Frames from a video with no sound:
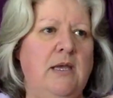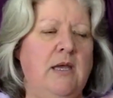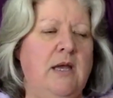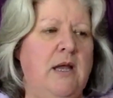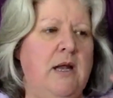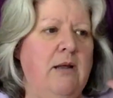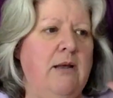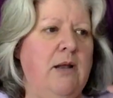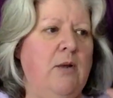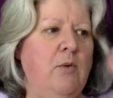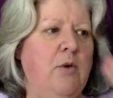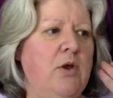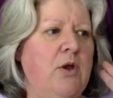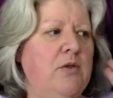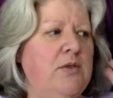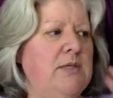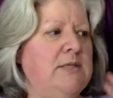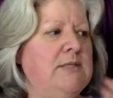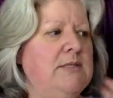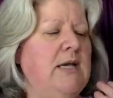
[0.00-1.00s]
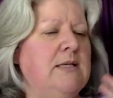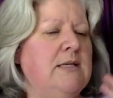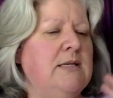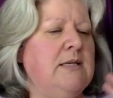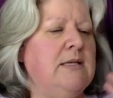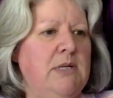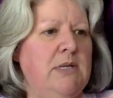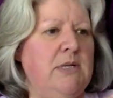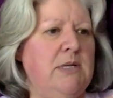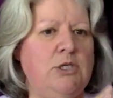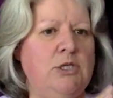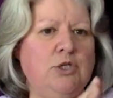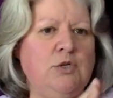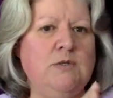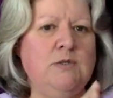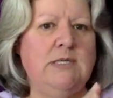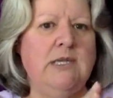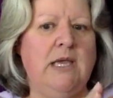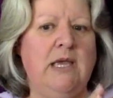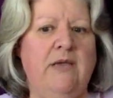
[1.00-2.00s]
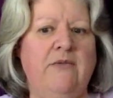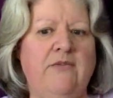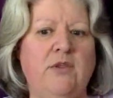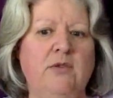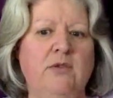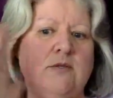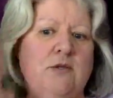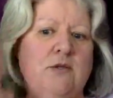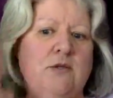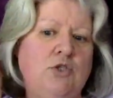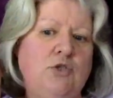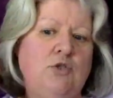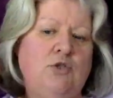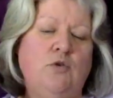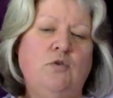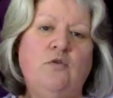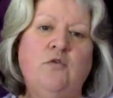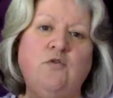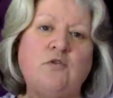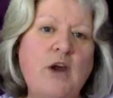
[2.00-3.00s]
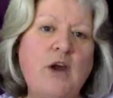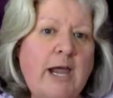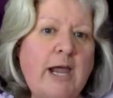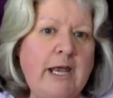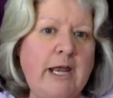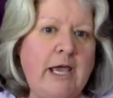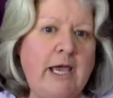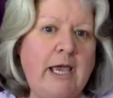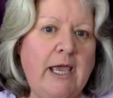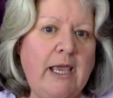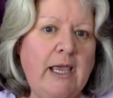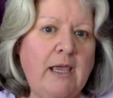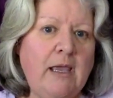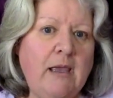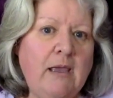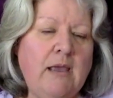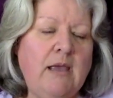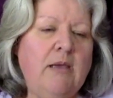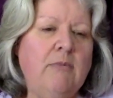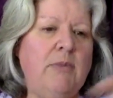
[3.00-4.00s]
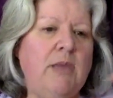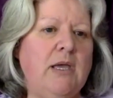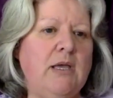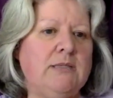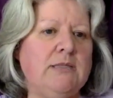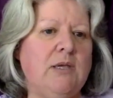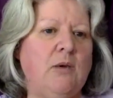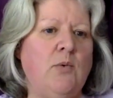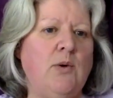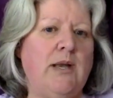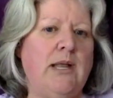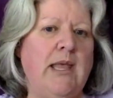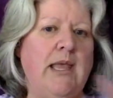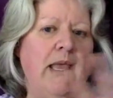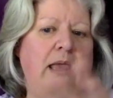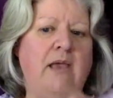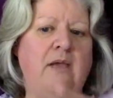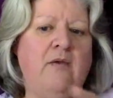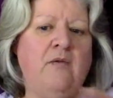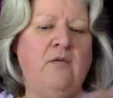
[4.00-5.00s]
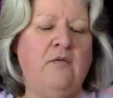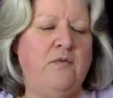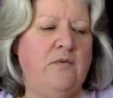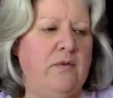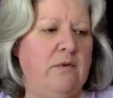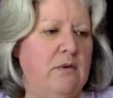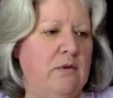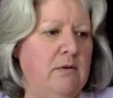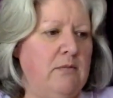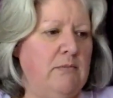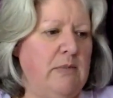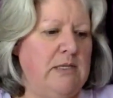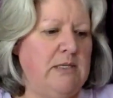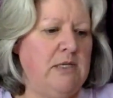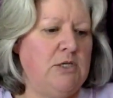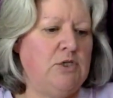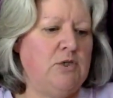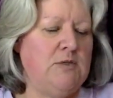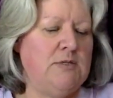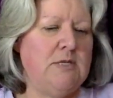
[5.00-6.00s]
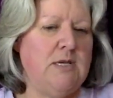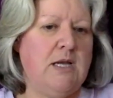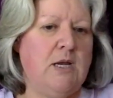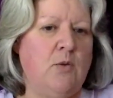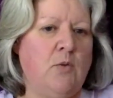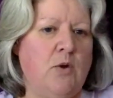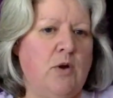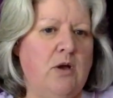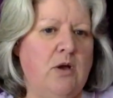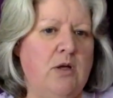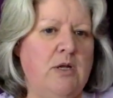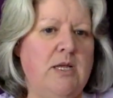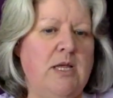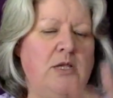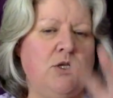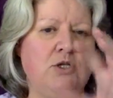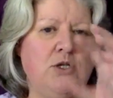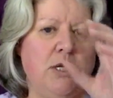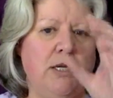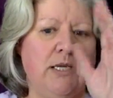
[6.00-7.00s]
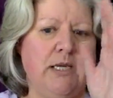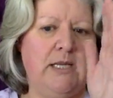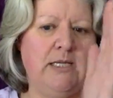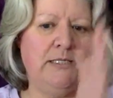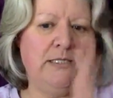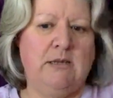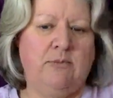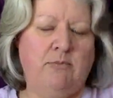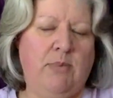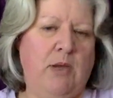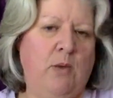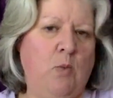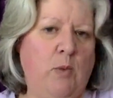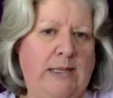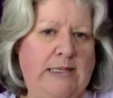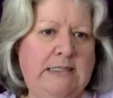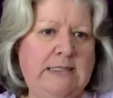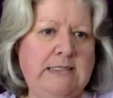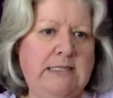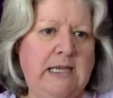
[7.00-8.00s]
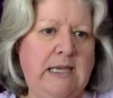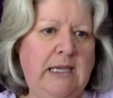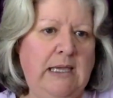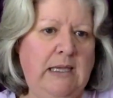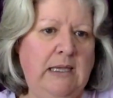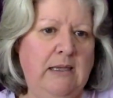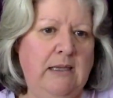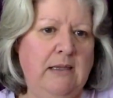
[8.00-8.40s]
and I'm going to work on this task Monday, Tuesday, even though it's not due till Friday, because I want to have Monday, Tuesday, I'm going to work on it and try and get it done by Wednesday.